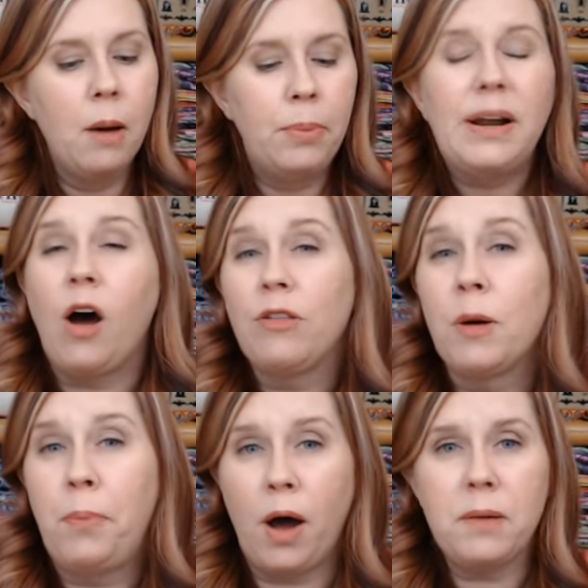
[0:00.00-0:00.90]
But on the
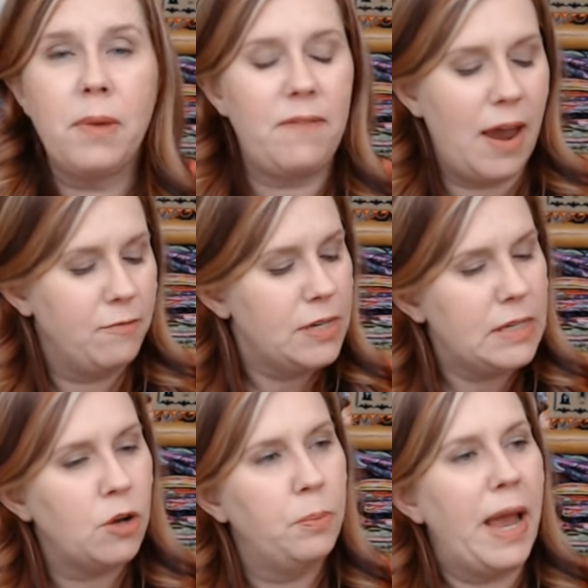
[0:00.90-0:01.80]
bottom of every
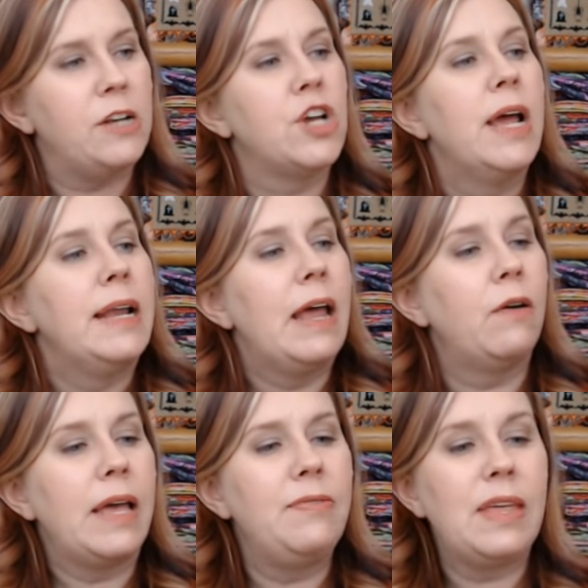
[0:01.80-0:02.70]
single page,
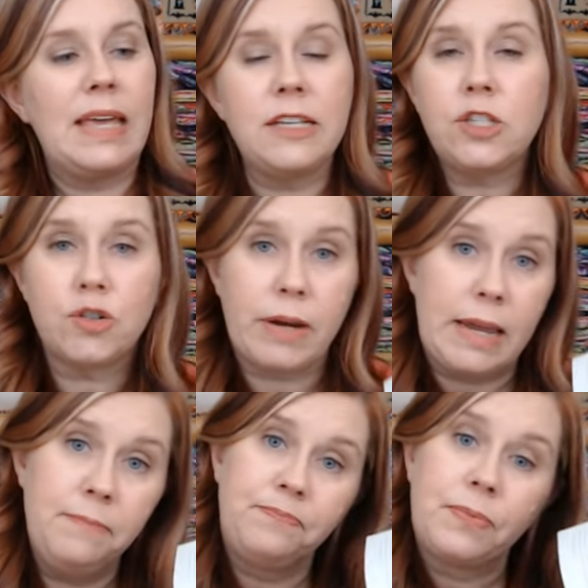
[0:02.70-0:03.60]
now in the history,